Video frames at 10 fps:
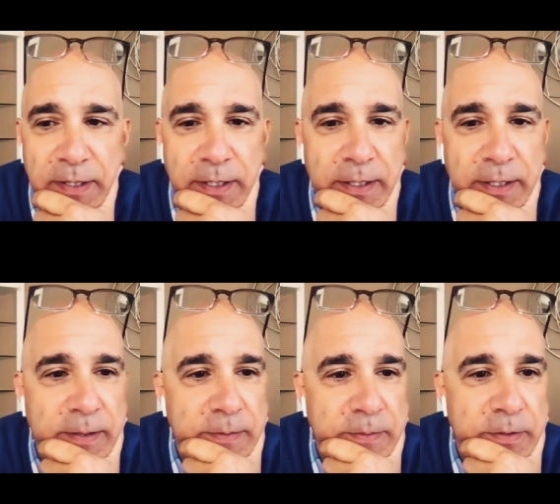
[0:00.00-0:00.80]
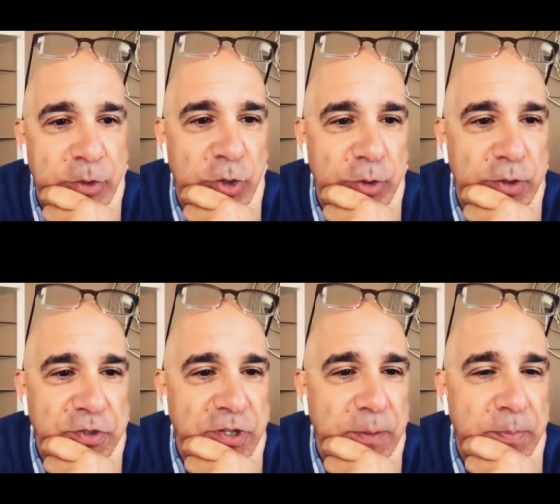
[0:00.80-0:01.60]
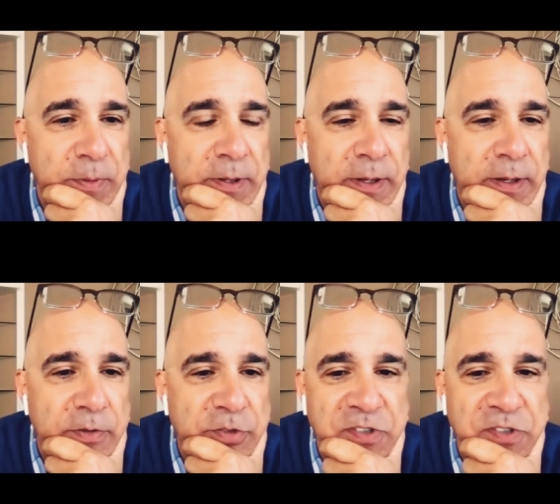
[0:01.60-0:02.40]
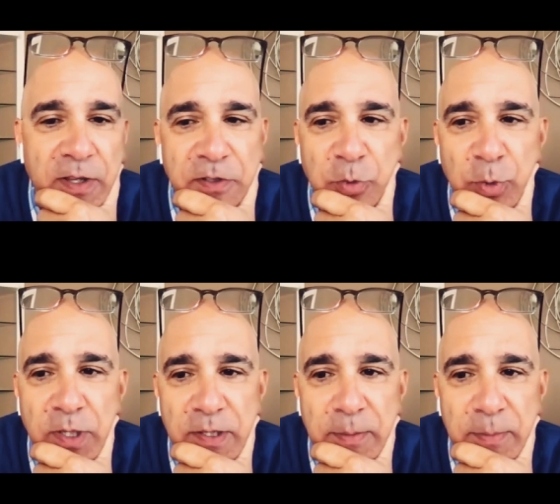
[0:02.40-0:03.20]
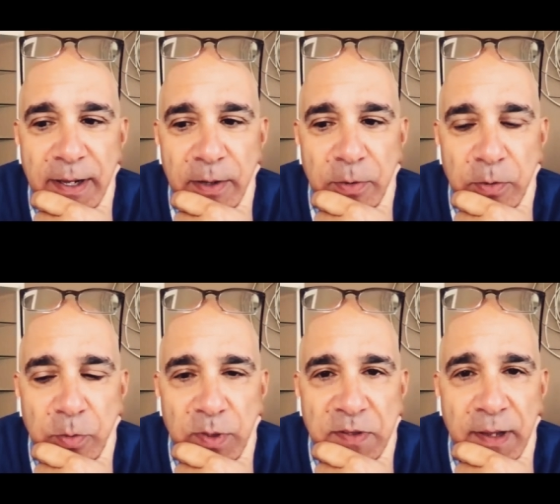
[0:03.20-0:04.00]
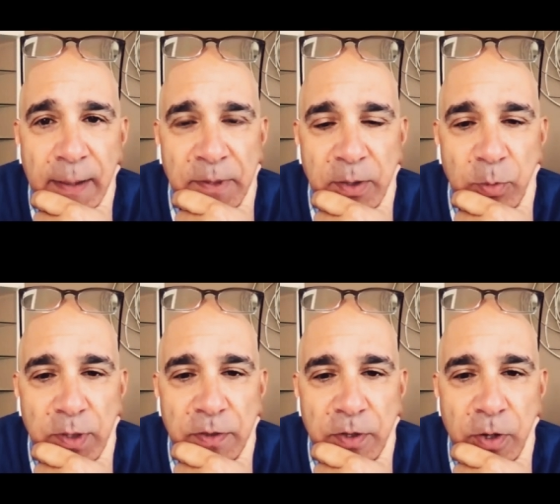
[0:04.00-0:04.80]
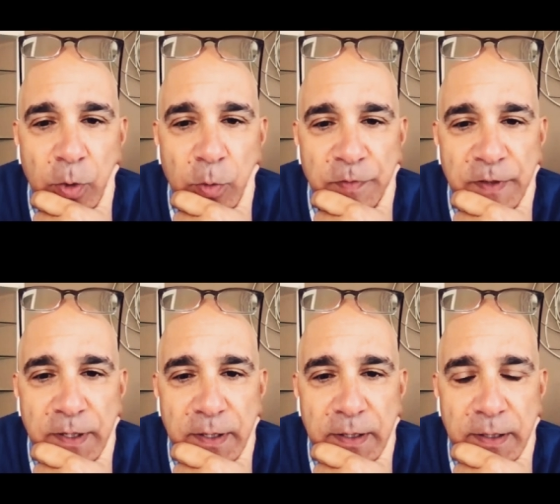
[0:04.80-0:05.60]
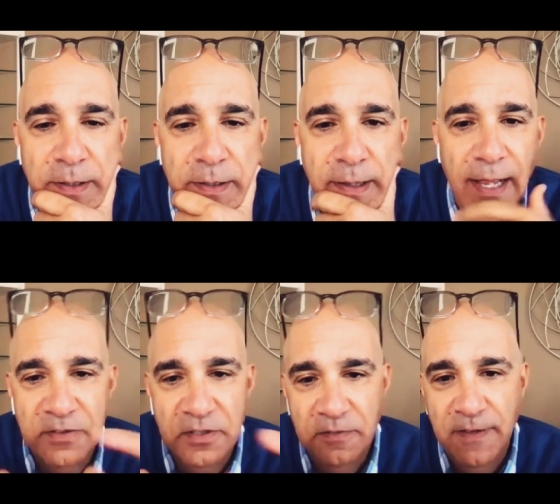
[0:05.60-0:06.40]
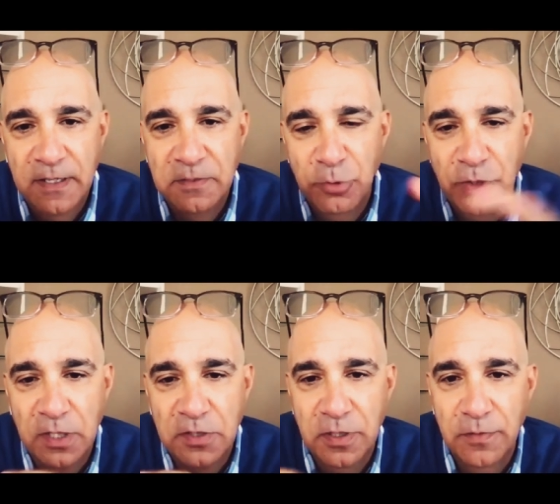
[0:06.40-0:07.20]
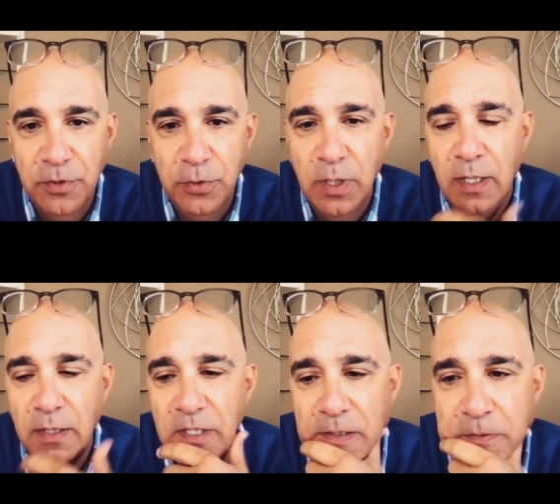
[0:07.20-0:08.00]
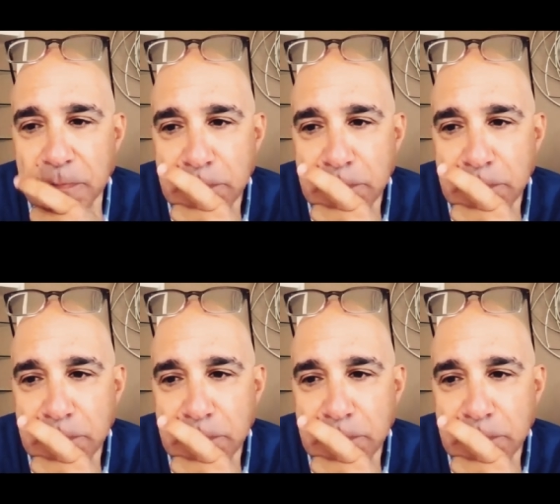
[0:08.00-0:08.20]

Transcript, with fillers: the courage up, just tell us quickly about what's happening with COVID as it affects production of new content.